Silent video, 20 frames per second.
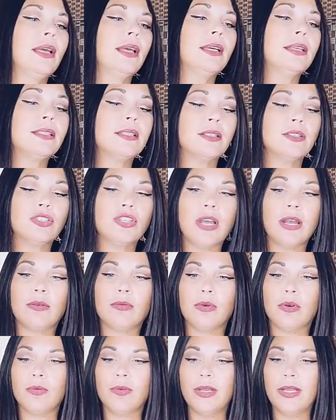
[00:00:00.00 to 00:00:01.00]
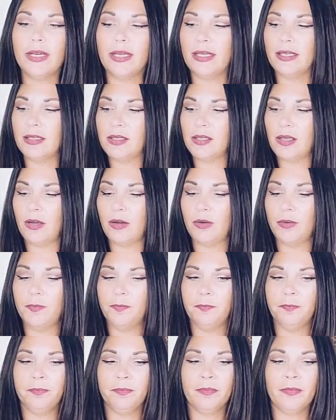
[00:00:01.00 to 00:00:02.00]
it's a general reading, so